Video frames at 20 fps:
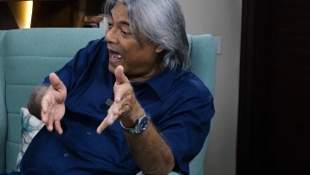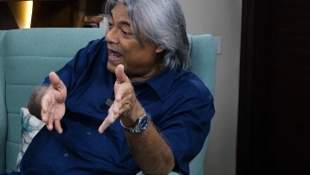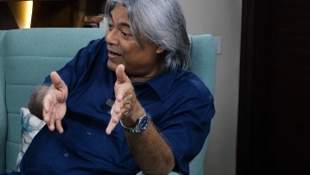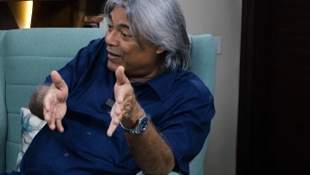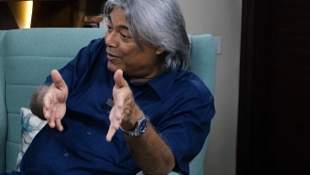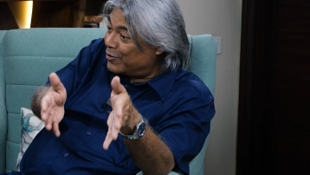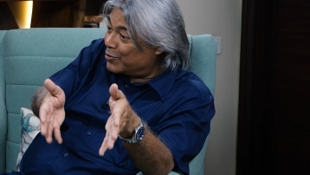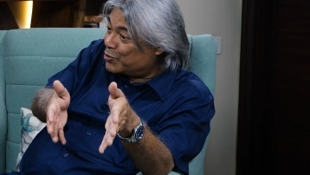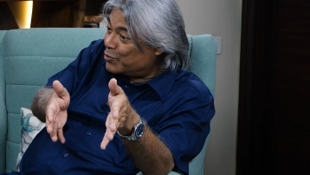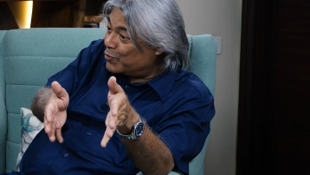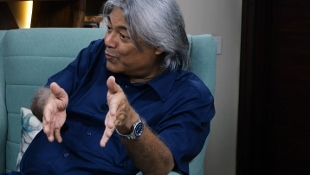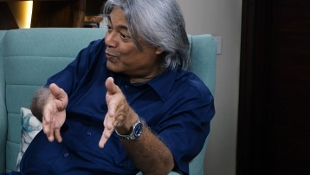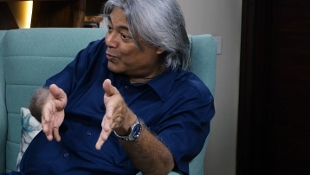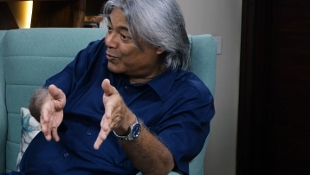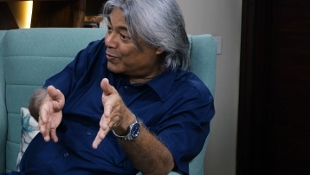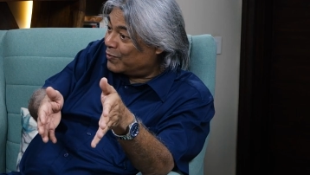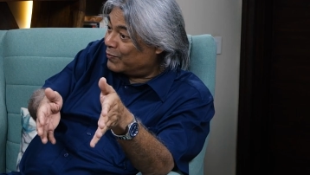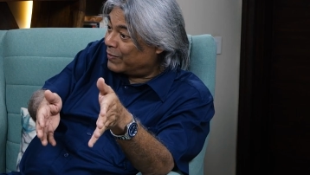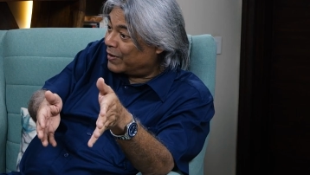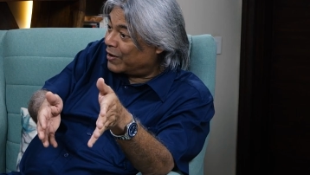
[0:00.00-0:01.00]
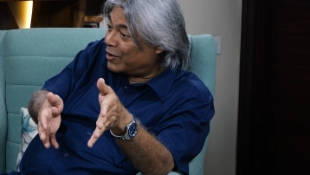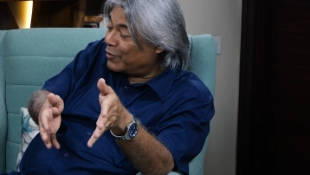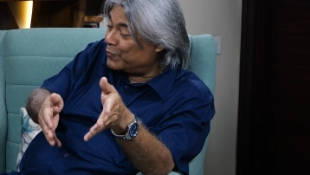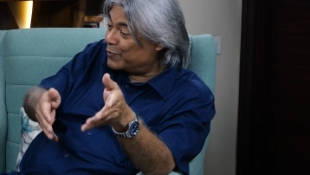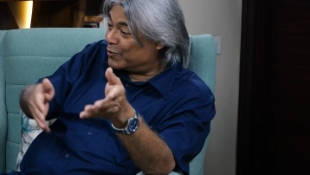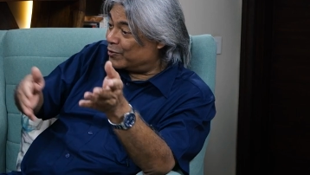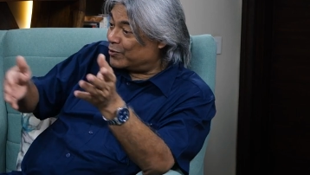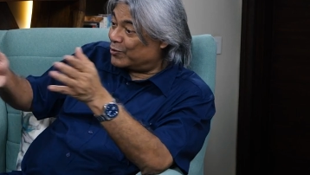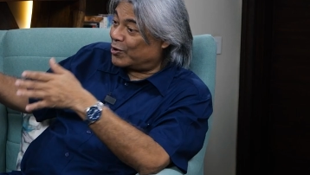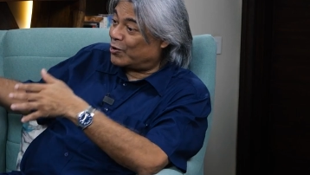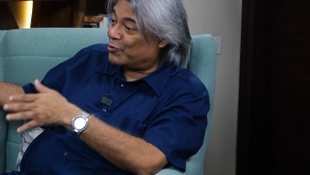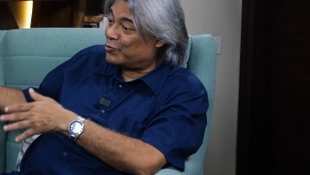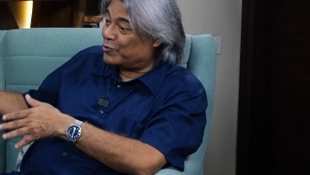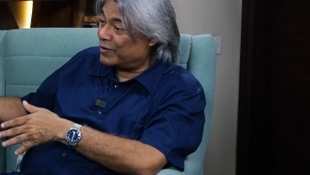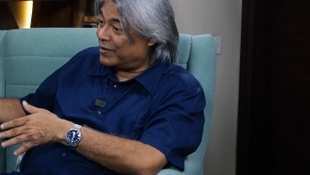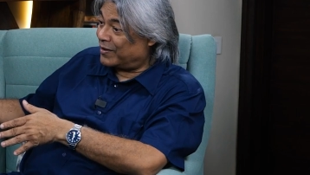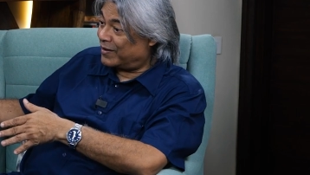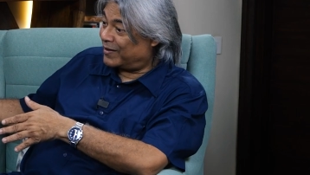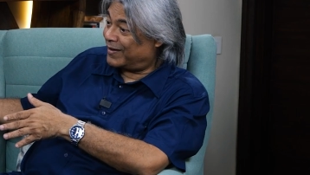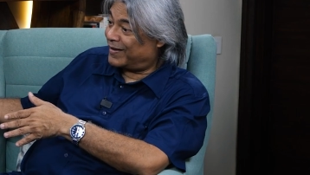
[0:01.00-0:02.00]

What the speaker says: an Arjuna wouldn't become a Duryodhana.